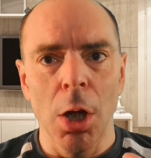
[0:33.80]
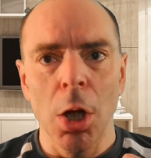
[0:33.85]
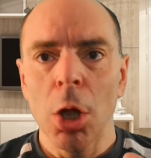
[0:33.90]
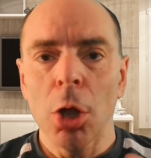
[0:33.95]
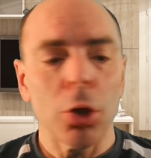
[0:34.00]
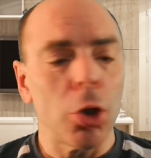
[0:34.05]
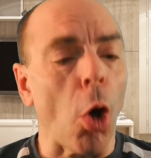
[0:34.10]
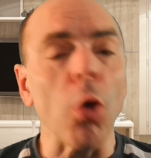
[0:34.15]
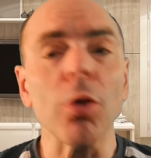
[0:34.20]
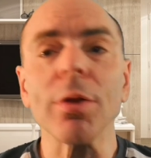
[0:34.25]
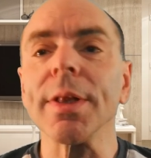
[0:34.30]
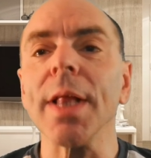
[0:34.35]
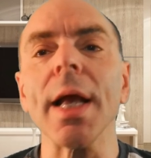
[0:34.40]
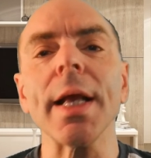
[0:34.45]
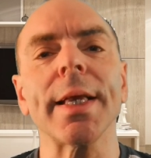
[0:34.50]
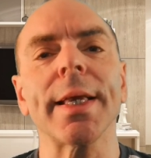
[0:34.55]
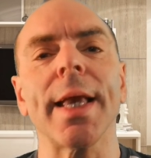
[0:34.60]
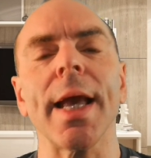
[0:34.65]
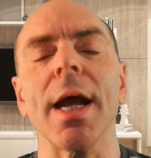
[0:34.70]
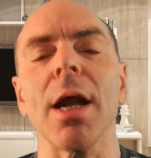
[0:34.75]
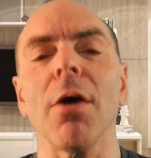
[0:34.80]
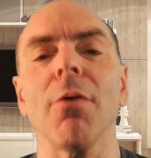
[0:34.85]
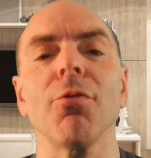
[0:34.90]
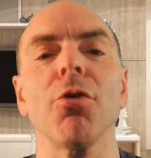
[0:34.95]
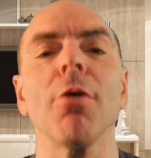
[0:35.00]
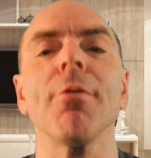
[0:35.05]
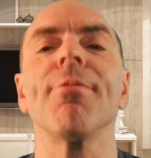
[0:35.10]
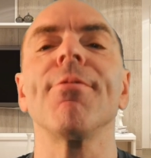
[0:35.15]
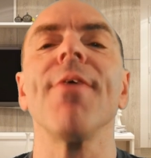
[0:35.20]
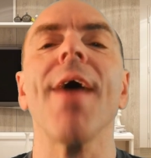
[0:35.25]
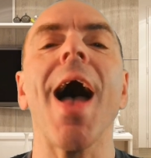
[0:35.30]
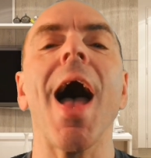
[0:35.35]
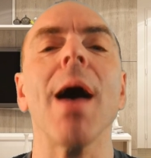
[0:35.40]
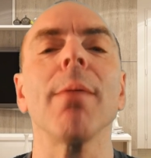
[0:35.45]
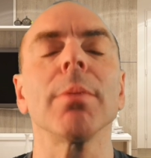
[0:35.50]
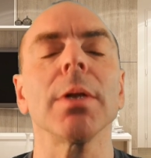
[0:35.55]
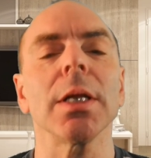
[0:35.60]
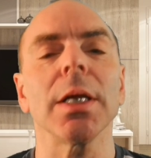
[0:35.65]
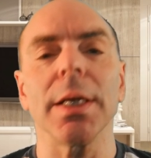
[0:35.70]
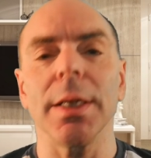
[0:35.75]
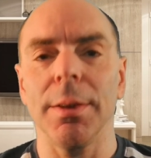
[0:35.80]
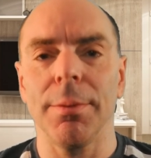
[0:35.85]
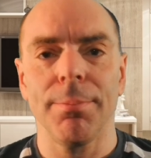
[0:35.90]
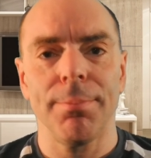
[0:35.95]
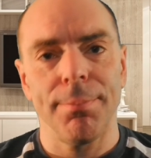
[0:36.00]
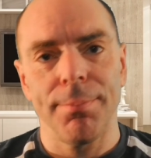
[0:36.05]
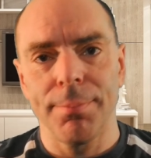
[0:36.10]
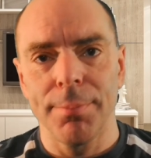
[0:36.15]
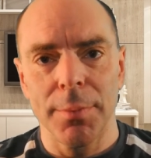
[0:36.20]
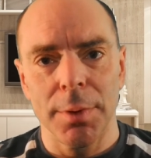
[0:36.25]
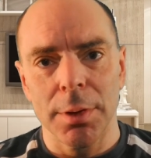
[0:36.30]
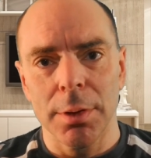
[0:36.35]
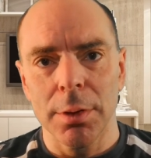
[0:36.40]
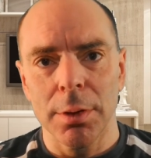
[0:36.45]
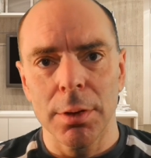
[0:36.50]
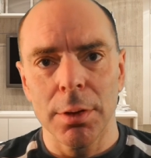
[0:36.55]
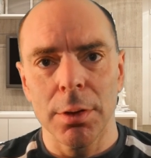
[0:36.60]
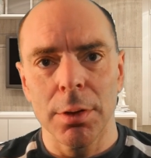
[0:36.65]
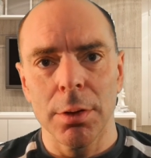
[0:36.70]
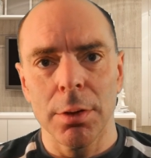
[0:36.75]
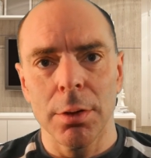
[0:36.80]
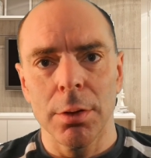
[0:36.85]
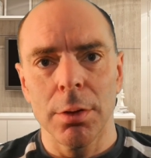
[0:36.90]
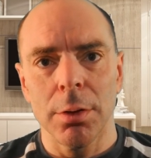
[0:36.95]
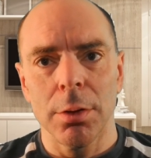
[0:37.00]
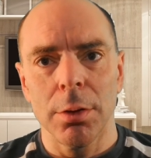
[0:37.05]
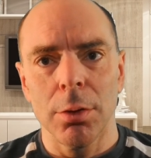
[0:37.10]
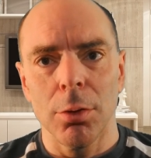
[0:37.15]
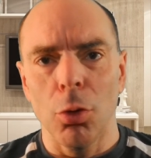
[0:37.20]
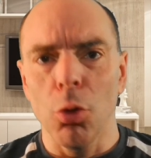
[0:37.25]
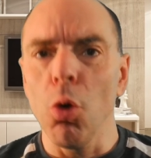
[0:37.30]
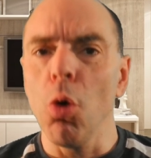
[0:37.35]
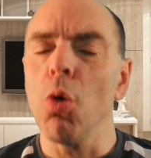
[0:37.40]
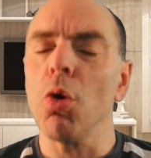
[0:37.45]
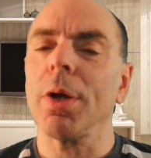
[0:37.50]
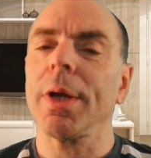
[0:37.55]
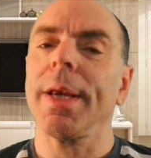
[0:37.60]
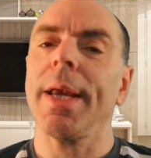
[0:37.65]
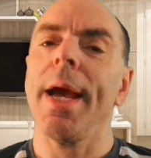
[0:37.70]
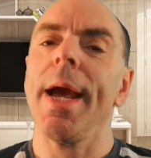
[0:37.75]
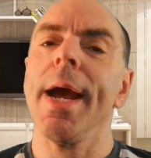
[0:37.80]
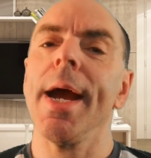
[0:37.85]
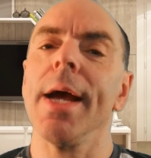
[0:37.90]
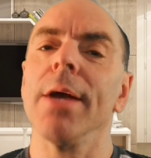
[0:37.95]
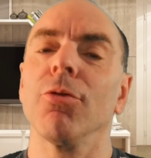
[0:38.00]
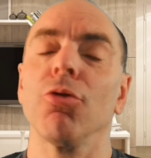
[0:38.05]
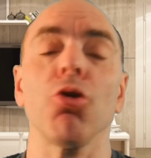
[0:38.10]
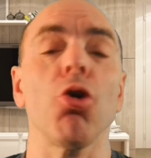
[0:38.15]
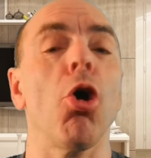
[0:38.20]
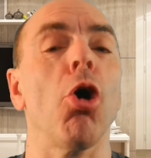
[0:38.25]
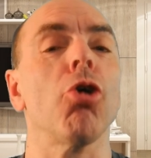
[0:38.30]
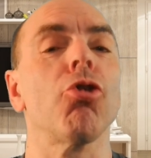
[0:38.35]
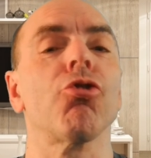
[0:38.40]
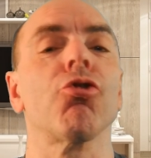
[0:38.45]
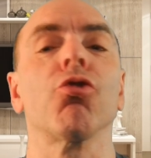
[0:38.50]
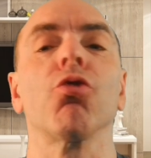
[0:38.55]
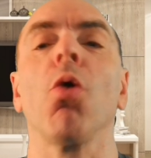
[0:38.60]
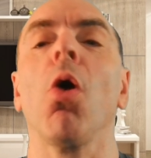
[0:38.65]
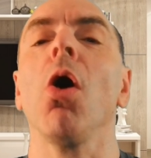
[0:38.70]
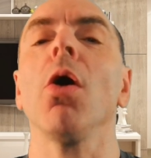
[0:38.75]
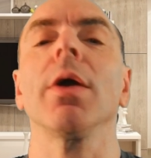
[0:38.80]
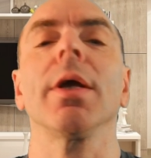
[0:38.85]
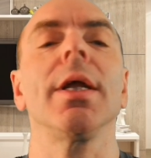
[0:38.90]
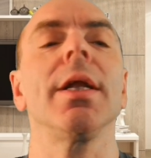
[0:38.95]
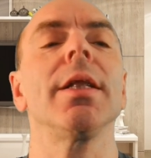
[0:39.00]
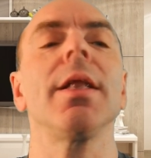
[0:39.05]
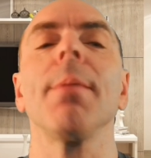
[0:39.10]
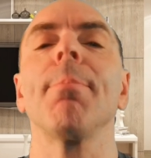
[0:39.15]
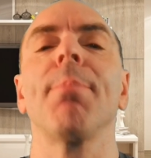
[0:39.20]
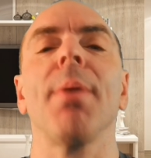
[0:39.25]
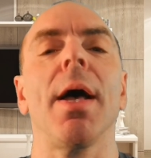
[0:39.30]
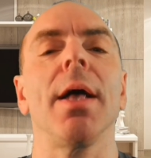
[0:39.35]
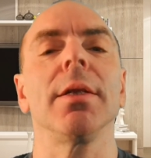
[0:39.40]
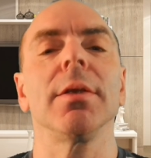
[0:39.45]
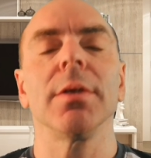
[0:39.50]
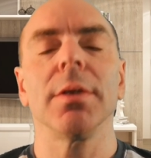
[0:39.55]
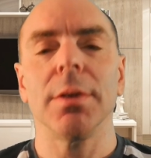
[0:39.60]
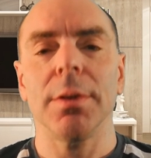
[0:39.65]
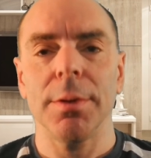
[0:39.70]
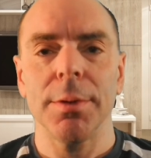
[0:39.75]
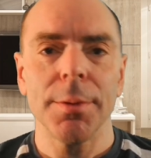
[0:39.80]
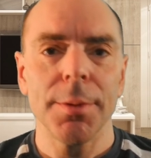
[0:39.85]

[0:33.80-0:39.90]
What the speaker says: Don't take care of your family. Who cares? You're strong and independent.